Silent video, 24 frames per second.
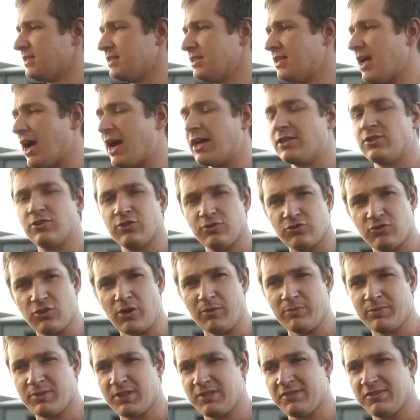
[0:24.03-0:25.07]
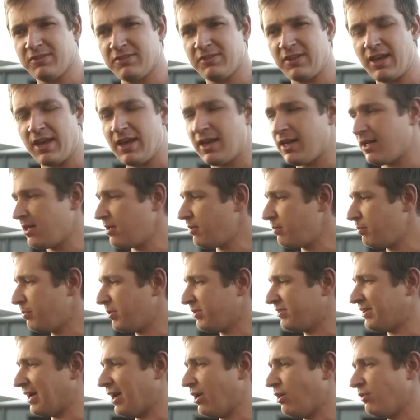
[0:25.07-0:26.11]
Nigel's dropped his
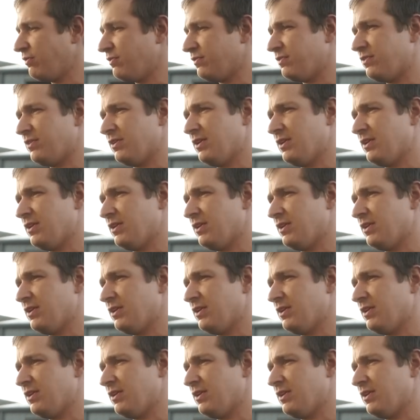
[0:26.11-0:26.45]
Passat off.